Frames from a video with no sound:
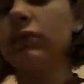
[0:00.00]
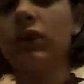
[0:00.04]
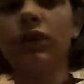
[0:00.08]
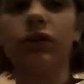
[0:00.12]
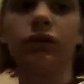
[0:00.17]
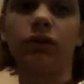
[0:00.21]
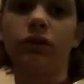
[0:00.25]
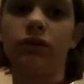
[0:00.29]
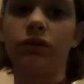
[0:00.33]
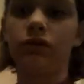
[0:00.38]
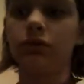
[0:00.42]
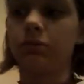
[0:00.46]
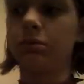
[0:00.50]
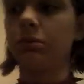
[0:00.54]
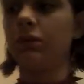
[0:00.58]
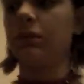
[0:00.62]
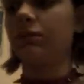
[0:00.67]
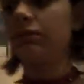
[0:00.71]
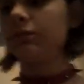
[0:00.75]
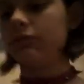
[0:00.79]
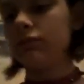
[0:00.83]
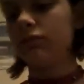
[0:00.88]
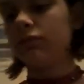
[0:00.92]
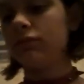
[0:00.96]

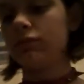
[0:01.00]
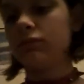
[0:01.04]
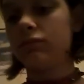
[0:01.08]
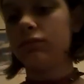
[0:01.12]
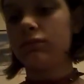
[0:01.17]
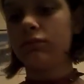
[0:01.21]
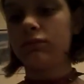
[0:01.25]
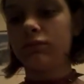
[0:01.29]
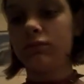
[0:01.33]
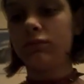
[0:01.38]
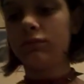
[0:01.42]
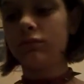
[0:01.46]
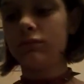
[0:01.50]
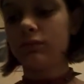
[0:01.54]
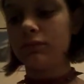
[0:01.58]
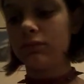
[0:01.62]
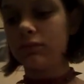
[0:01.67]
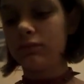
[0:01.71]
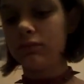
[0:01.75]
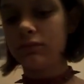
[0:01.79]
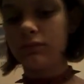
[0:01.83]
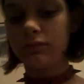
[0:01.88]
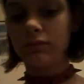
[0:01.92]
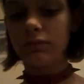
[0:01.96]

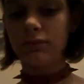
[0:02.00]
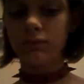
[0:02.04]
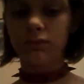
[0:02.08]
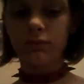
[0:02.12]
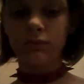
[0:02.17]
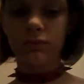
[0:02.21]
Nobody speaks.